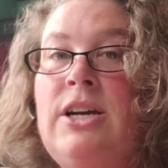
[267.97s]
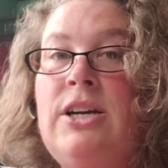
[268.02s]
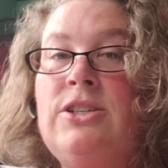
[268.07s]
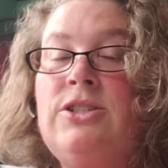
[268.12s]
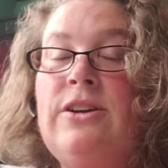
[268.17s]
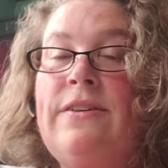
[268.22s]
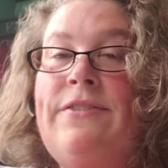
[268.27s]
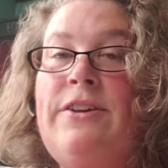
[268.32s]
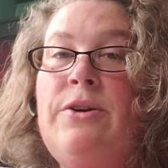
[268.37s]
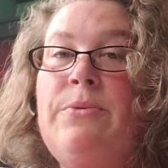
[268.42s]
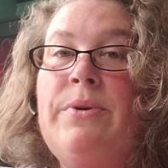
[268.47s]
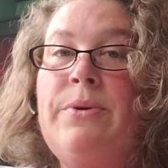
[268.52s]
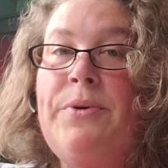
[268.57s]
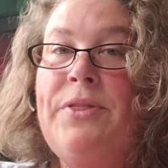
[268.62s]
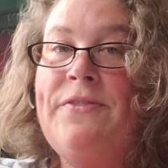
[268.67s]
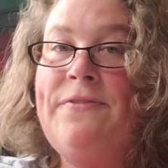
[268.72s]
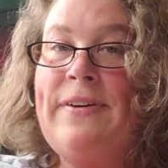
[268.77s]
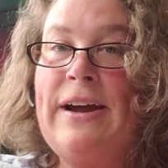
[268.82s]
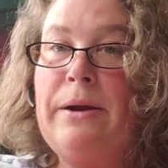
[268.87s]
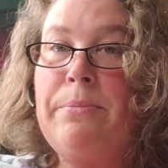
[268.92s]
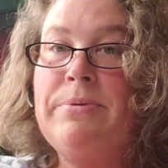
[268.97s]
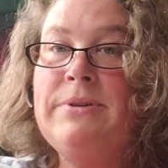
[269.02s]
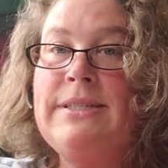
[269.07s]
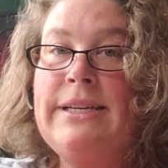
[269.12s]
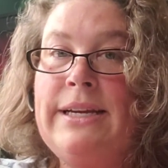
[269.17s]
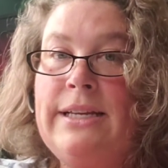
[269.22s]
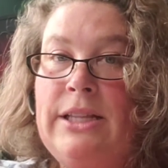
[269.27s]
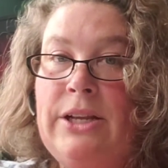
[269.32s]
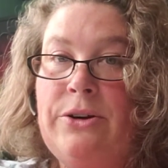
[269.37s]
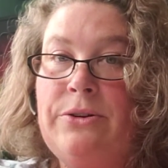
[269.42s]
So if you went with a
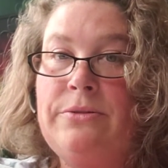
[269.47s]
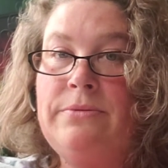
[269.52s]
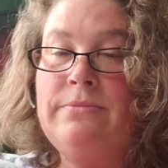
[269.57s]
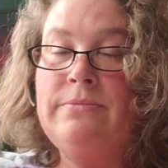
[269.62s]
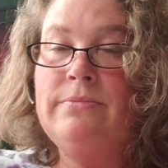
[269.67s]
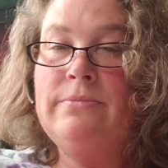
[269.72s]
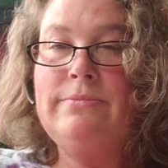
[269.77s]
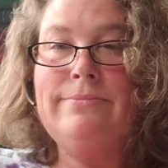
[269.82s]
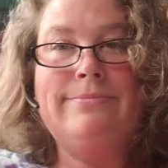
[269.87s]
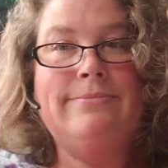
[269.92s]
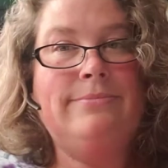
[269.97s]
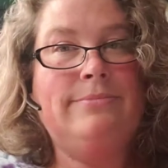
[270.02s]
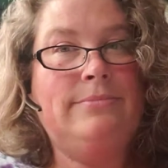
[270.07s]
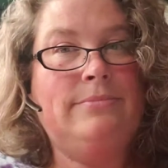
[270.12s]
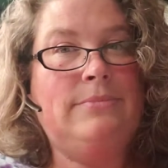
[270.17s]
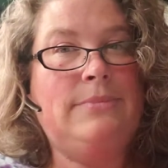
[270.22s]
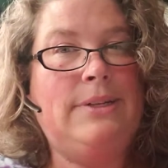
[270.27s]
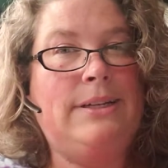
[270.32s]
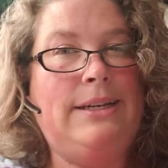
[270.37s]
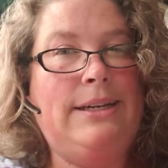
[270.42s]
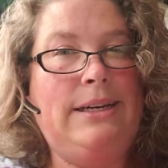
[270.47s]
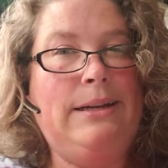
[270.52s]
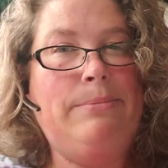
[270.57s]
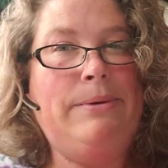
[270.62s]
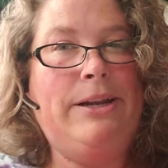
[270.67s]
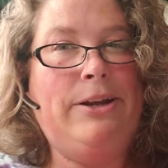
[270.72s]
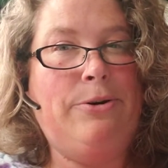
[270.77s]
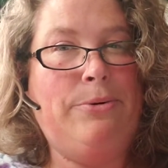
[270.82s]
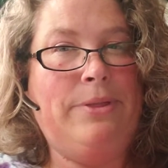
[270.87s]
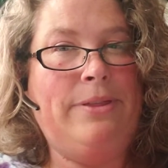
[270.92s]
5% loan, did
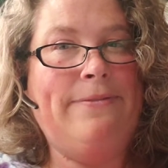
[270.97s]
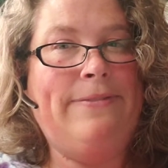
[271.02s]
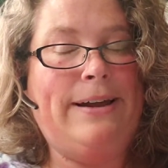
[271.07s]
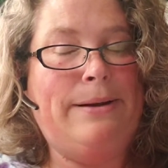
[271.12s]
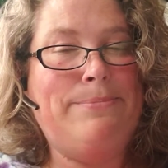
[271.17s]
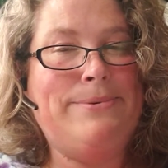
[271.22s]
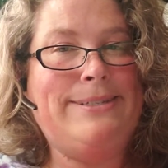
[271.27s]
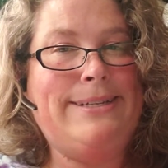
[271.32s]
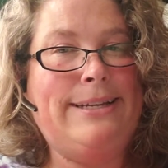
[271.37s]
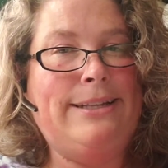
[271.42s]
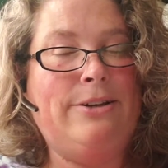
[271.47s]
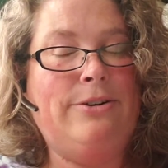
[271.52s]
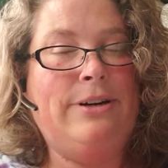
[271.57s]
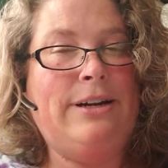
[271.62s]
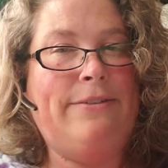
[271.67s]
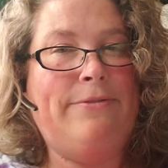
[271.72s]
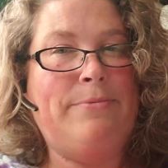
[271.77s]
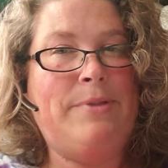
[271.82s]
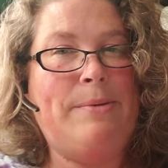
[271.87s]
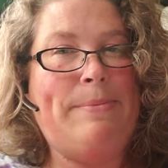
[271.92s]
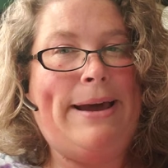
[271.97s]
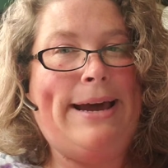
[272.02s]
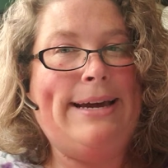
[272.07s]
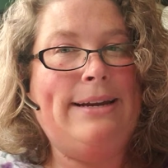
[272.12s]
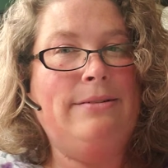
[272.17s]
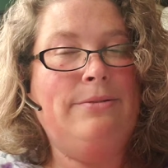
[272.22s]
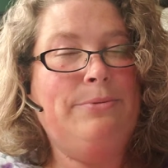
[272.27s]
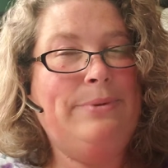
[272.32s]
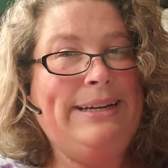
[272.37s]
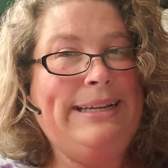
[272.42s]
anybody go with the 5% loan off the
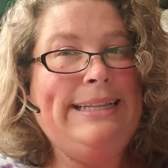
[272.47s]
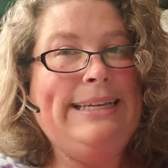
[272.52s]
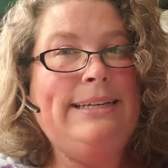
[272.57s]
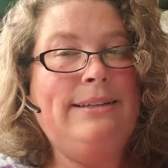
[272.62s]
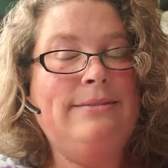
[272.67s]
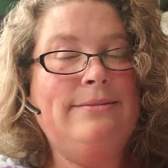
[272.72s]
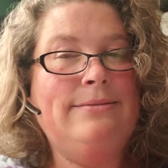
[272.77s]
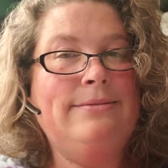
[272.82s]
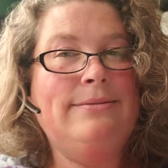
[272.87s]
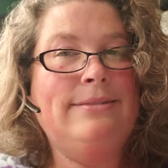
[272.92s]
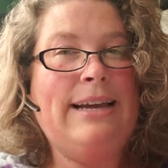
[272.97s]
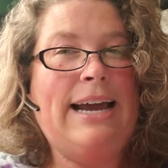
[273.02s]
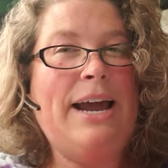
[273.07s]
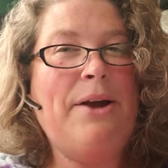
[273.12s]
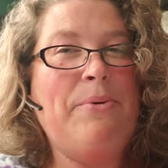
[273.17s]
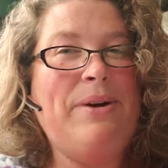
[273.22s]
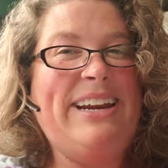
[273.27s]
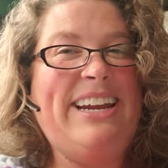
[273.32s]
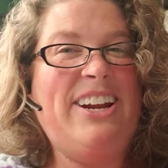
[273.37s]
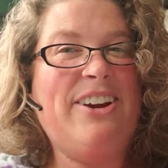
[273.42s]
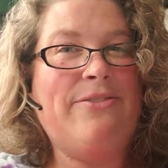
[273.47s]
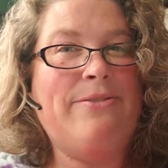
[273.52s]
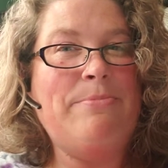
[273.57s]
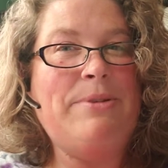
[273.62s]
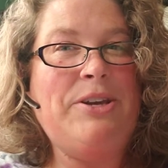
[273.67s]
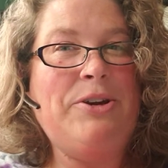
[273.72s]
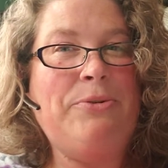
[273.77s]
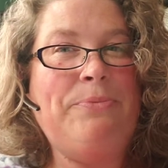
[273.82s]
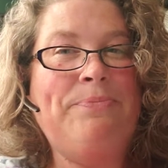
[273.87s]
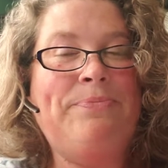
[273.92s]
bat? Really? I want to hear from
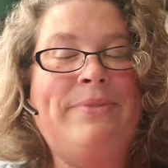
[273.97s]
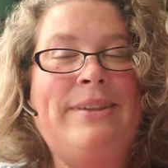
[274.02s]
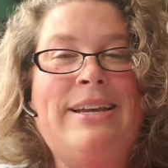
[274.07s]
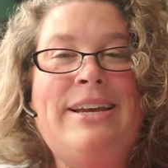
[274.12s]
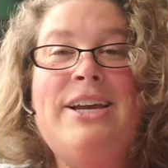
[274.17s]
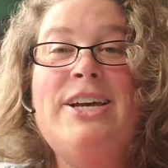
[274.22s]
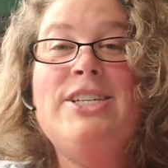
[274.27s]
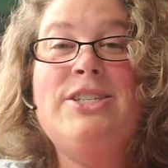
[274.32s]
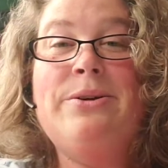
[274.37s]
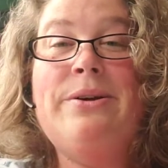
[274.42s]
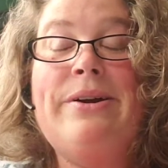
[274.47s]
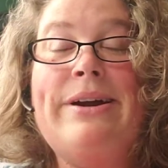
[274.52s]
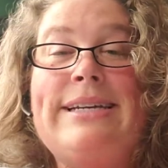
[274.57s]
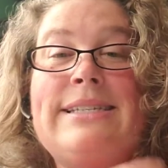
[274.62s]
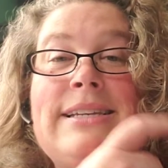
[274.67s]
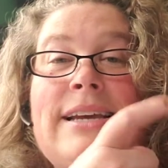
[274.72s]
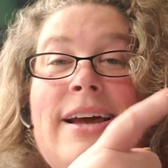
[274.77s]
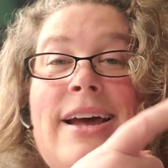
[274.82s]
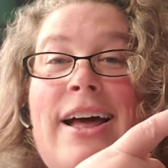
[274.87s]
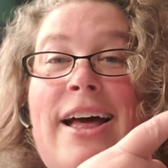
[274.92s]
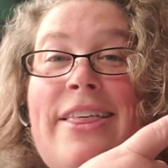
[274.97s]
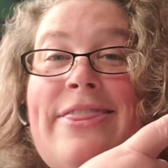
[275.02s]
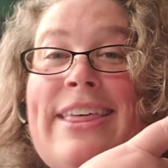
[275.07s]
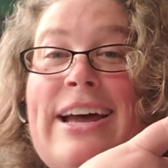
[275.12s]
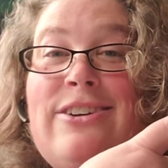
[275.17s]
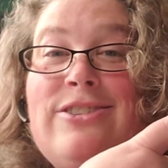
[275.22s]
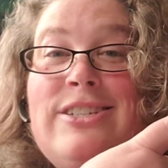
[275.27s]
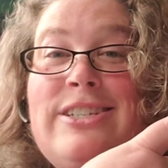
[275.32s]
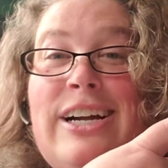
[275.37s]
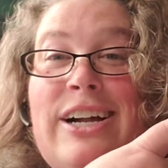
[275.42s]
you. So anyways,
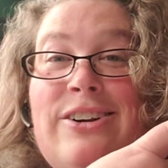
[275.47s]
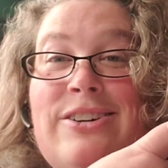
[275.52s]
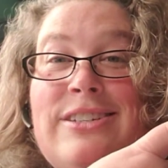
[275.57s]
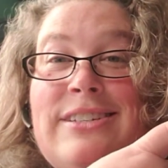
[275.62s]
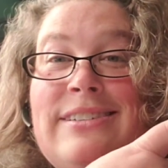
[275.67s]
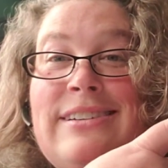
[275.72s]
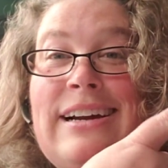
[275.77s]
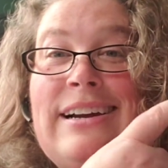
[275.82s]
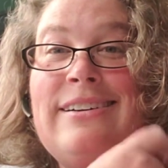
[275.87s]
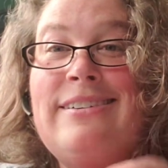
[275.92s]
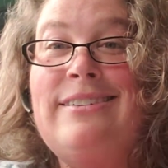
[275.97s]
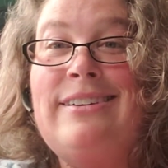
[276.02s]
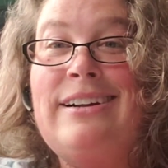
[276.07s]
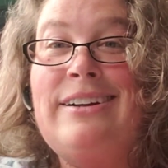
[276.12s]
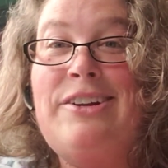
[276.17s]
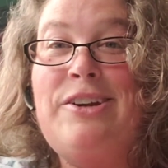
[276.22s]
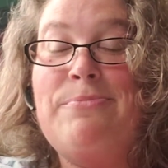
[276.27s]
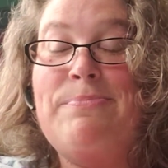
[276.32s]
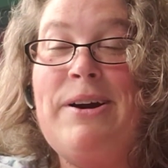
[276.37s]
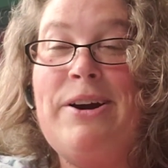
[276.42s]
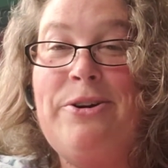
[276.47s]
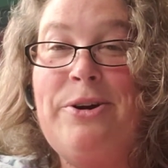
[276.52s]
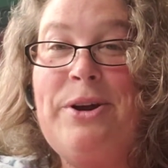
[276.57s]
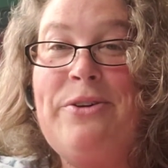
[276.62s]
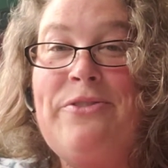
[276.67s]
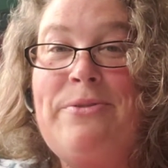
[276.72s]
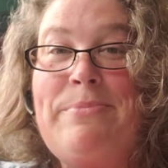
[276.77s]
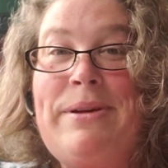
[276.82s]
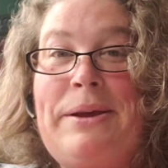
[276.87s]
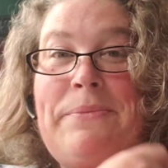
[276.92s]
$1,000, you're borrowing
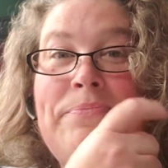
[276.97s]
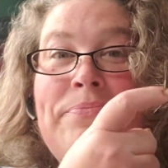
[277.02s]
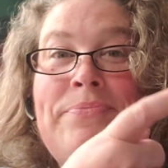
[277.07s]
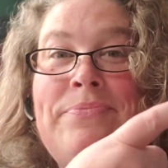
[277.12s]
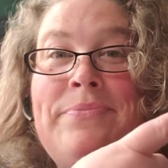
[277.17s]
it from me.